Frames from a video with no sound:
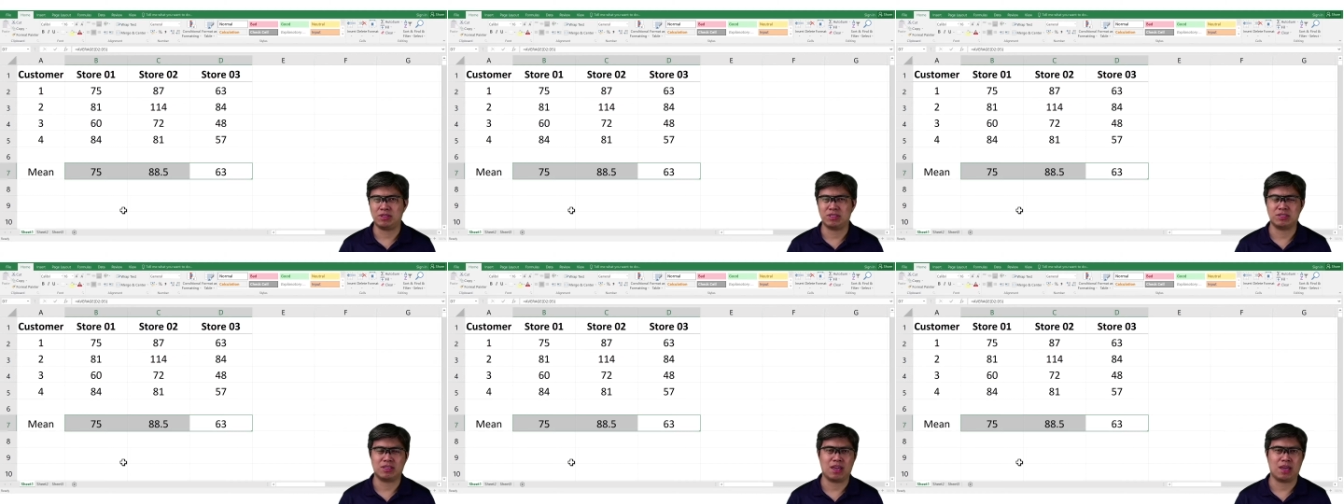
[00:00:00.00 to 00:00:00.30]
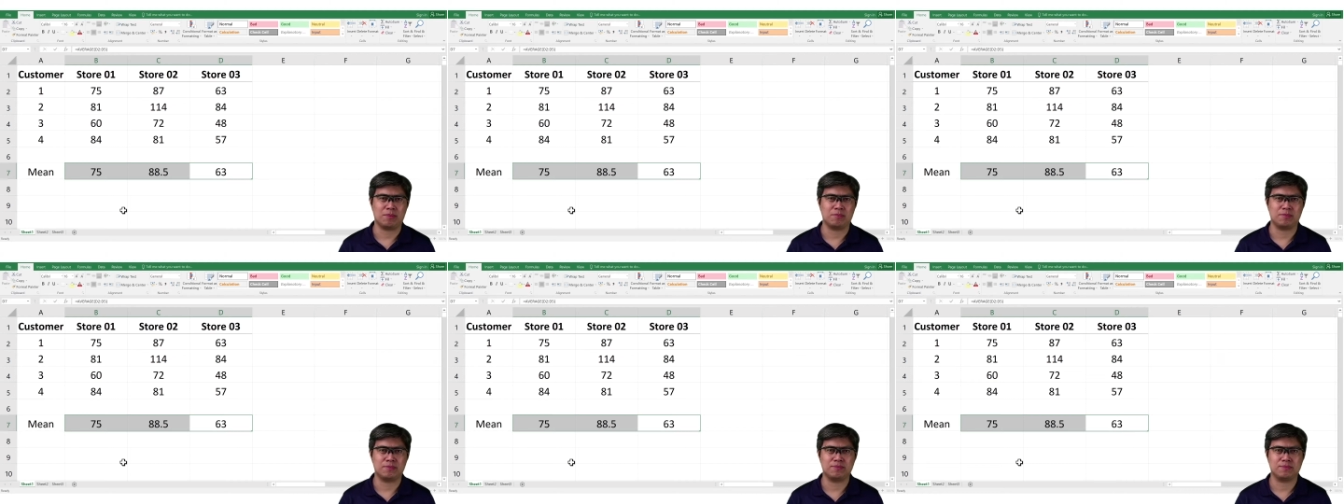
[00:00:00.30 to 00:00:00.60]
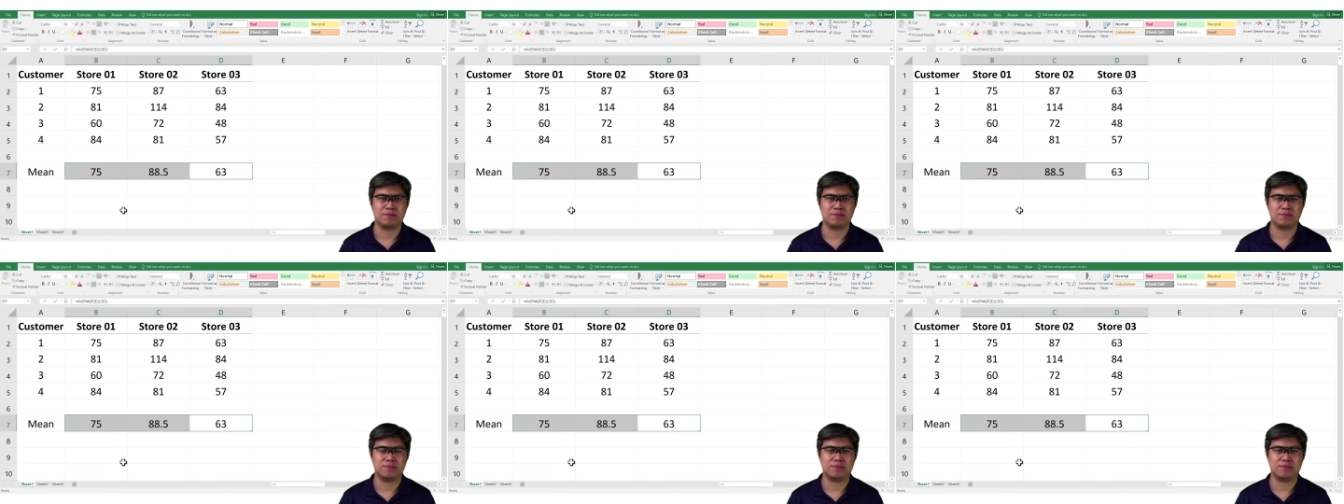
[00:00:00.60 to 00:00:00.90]
step.
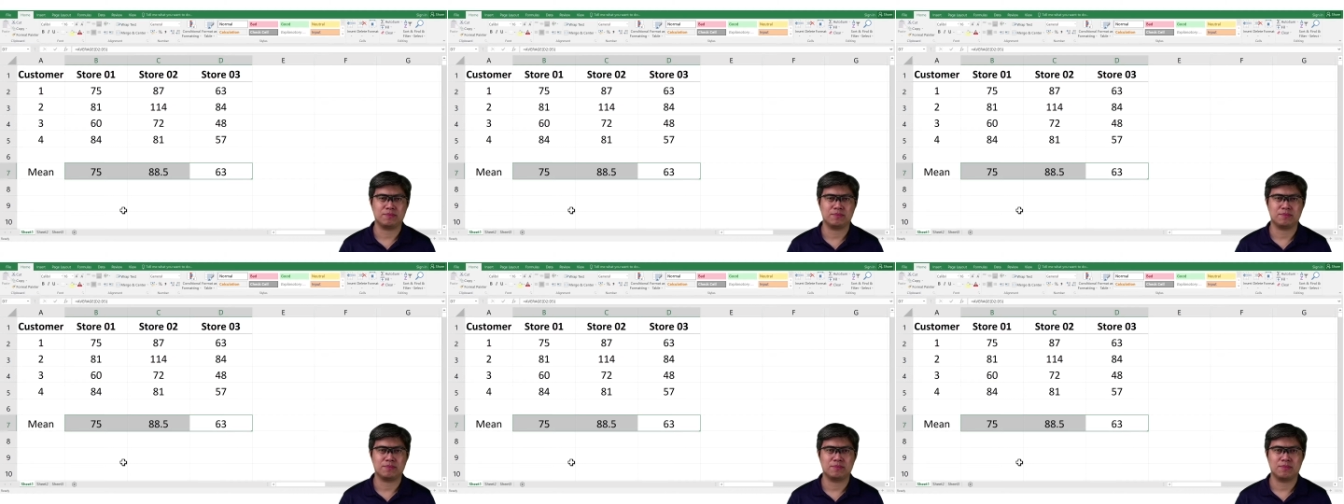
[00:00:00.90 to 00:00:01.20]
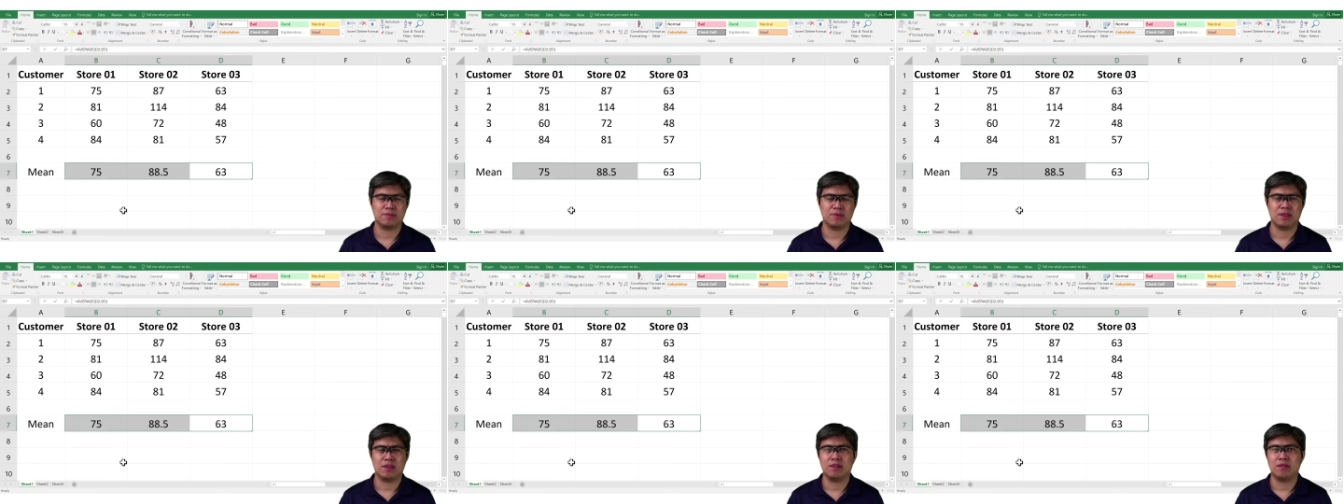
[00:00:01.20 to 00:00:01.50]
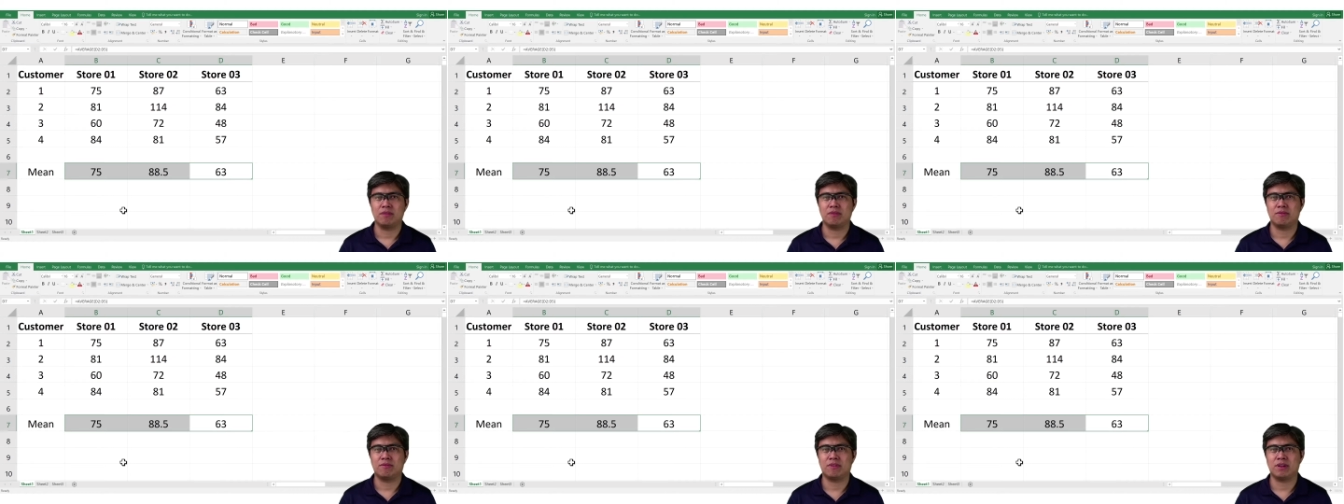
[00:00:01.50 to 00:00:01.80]

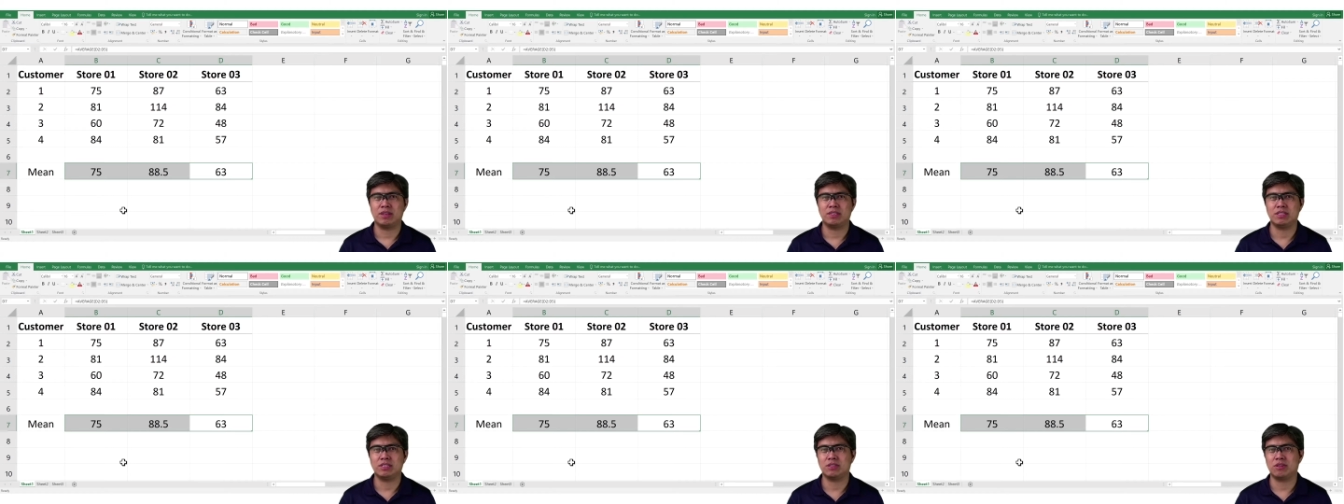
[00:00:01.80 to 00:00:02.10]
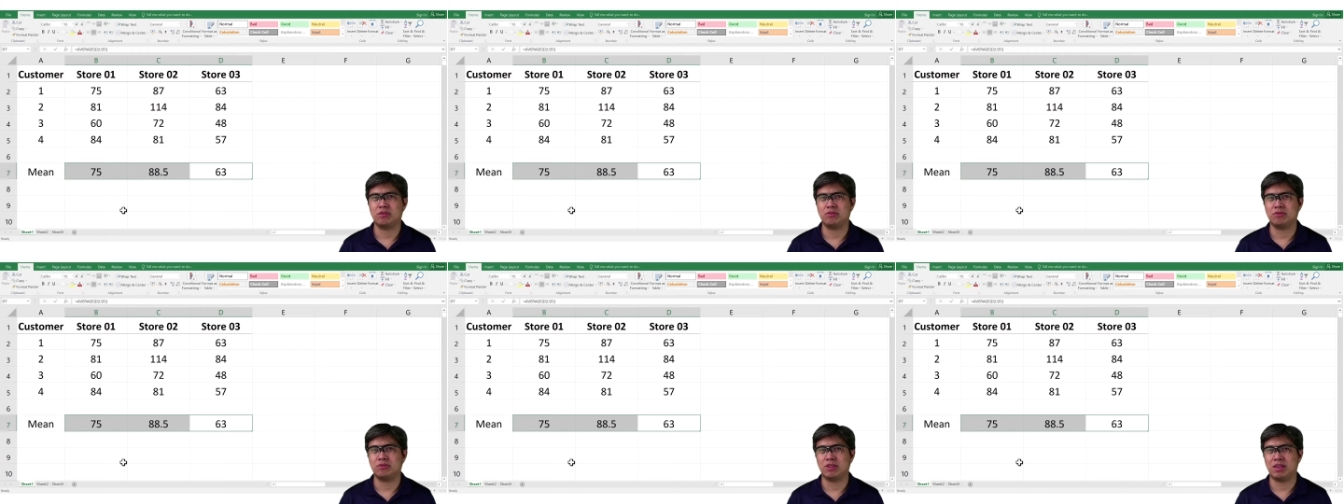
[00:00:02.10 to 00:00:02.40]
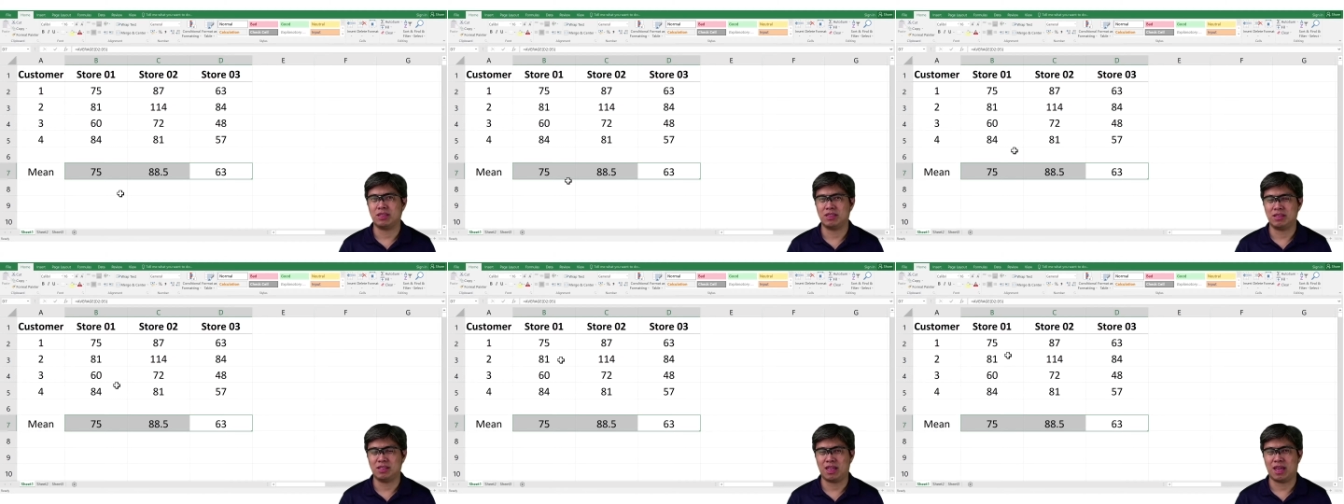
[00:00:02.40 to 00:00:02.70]
First is go to
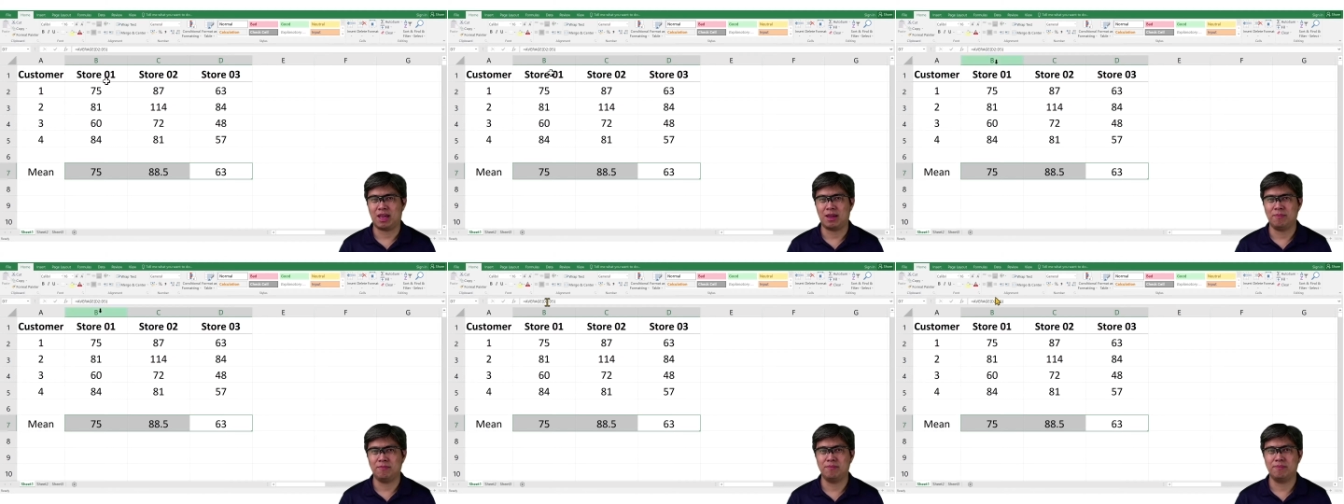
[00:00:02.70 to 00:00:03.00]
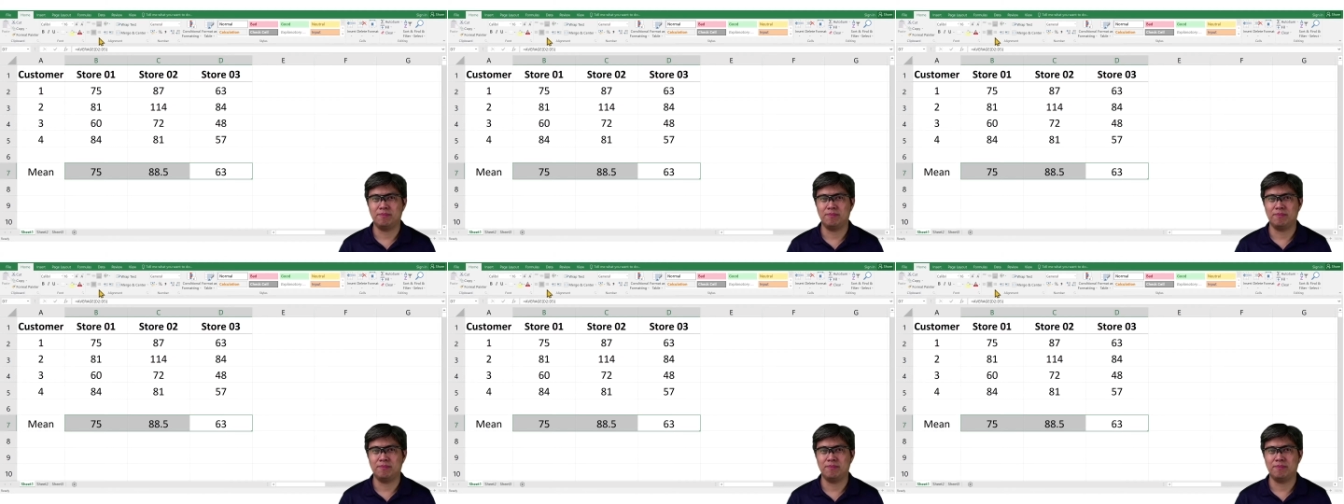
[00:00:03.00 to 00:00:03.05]
Data tab.